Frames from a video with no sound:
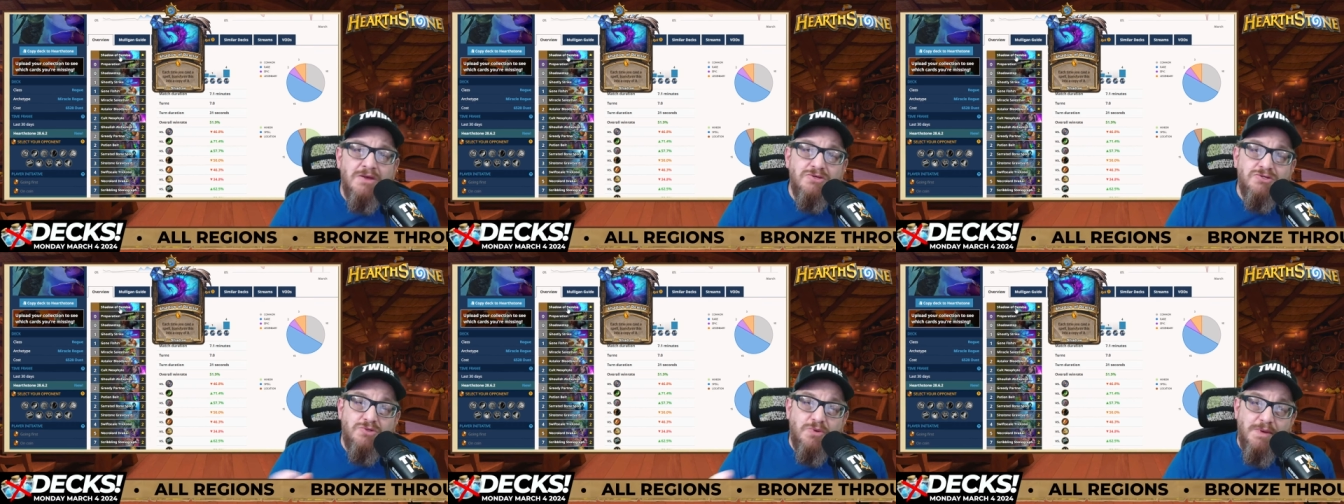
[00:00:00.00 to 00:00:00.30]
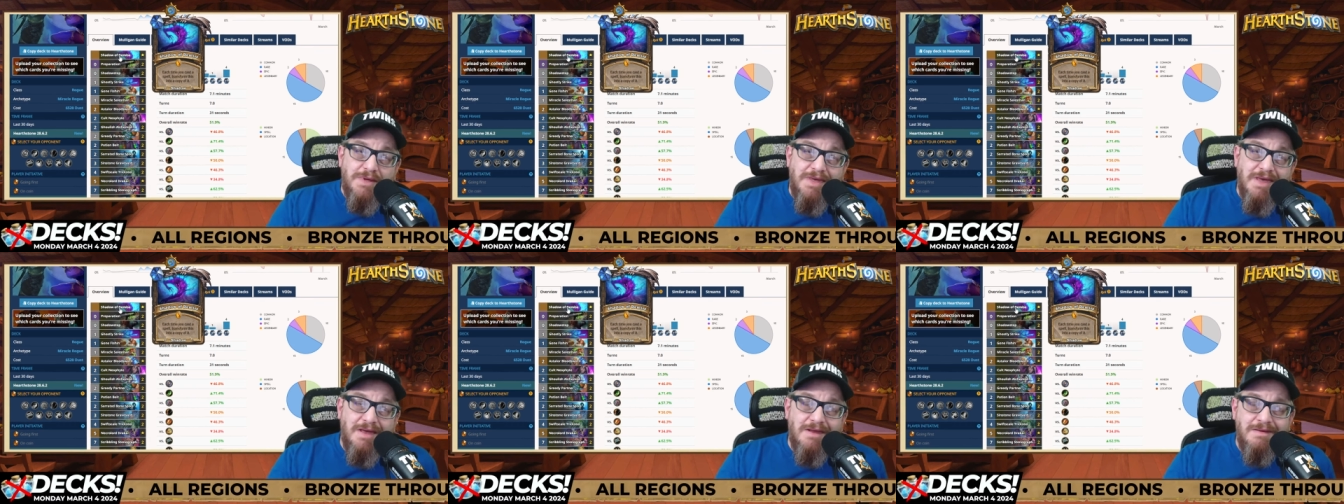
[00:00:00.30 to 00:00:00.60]

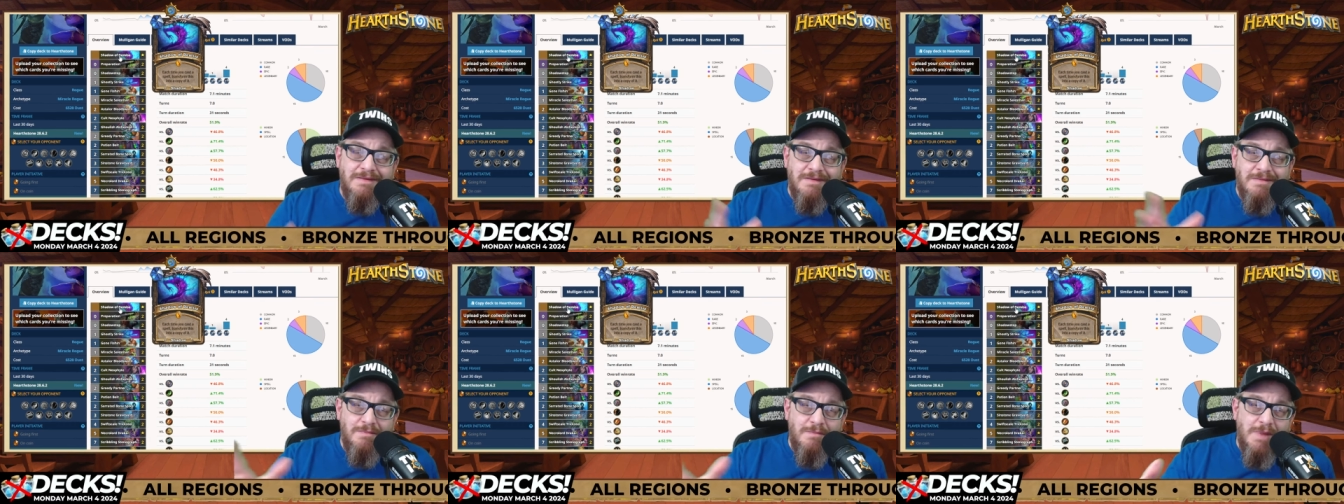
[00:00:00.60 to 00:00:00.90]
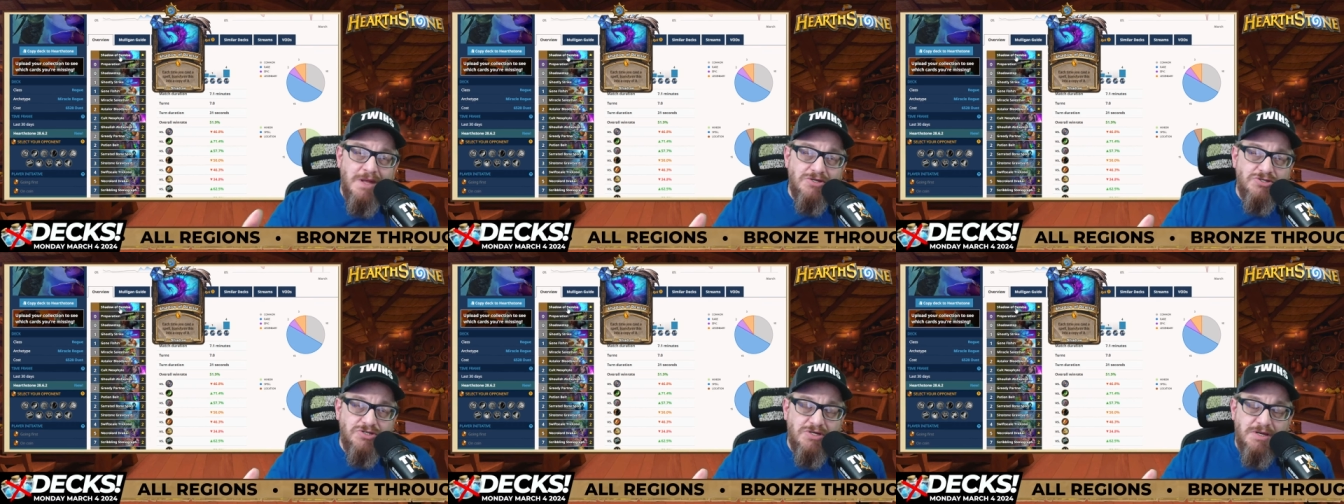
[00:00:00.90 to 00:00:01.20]
So again,
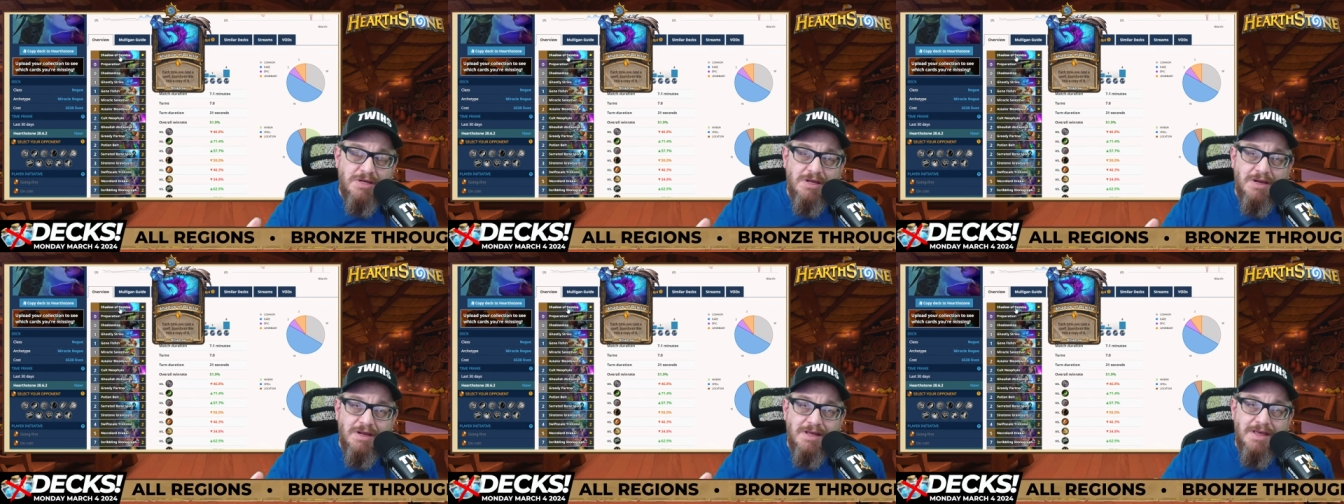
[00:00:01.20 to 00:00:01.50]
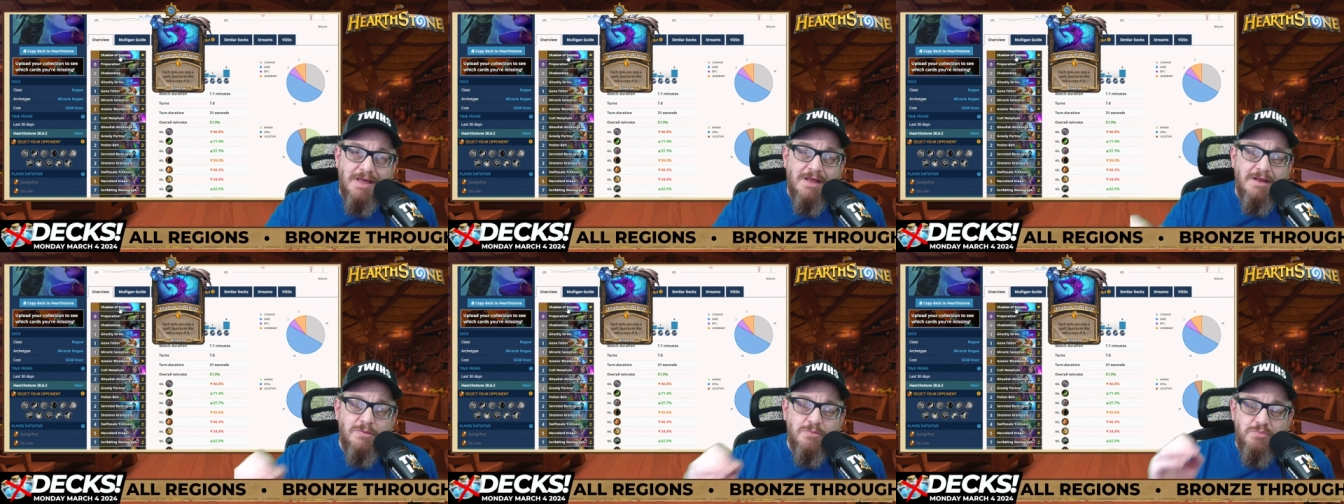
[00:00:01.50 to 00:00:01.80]
mentioning it
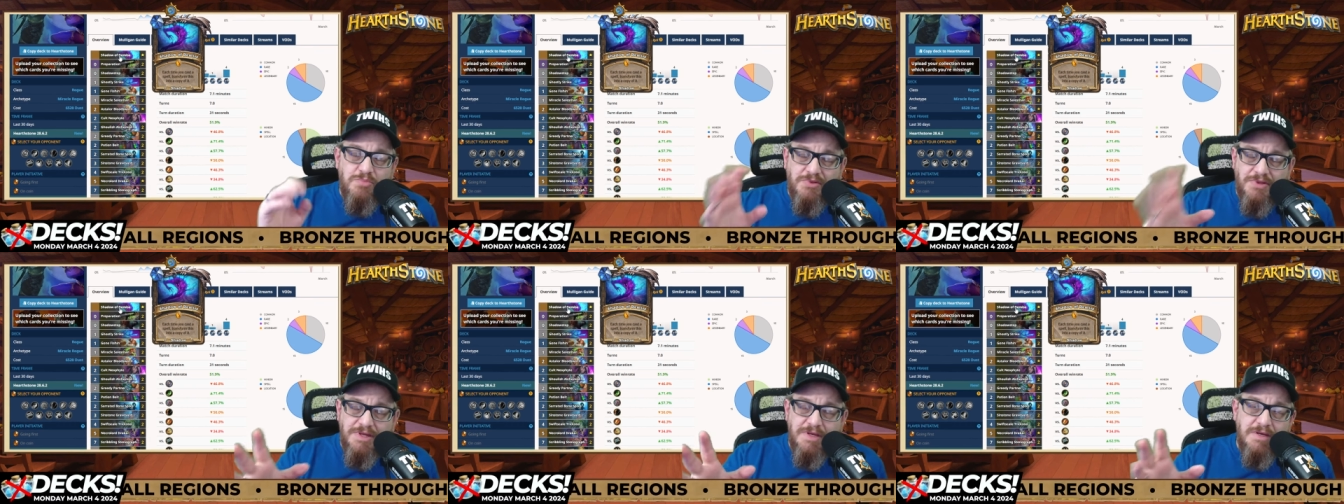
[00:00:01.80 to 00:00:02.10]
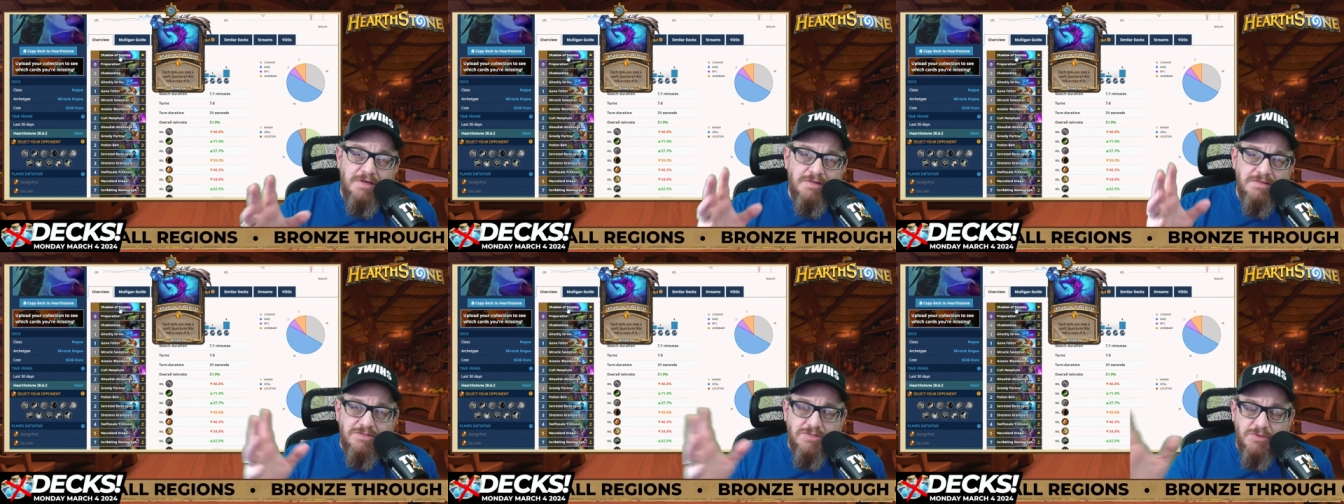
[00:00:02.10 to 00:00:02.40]
again,
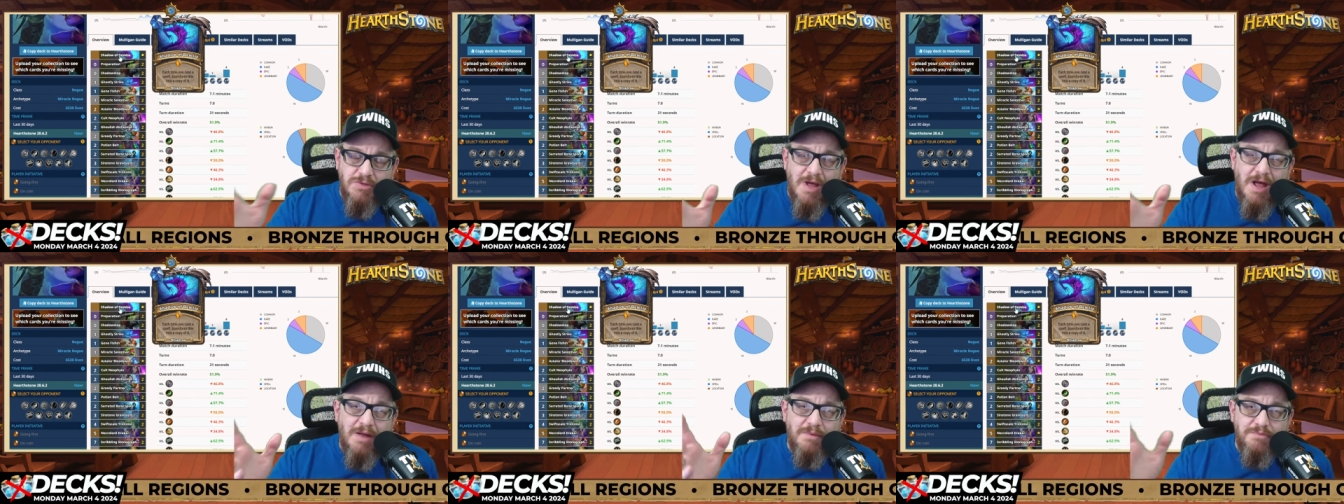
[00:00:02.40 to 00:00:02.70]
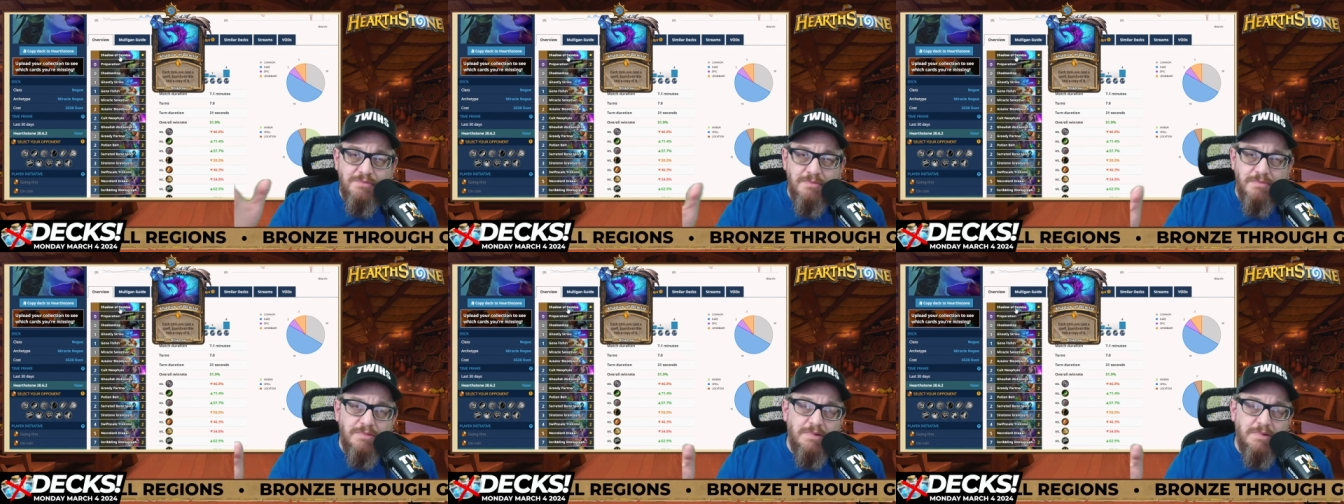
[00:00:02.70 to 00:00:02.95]
please do not,